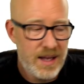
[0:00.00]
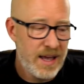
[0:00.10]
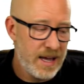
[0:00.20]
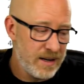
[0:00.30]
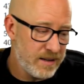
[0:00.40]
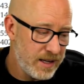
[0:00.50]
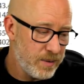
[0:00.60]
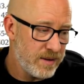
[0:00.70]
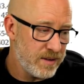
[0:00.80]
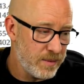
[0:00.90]
and
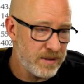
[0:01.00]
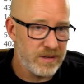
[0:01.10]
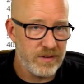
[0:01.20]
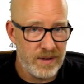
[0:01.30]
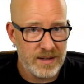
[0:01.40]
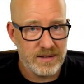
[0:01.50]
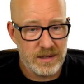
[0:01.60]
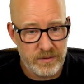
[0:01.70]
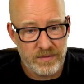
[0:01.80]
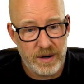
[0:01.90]
decrease their risk of advanced
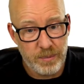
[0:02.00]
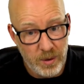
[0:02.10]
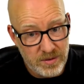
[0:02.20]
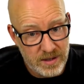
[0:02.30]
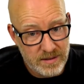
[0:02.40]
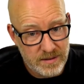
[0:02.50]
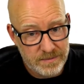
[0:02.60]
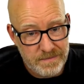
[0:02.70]
liver fibrosis,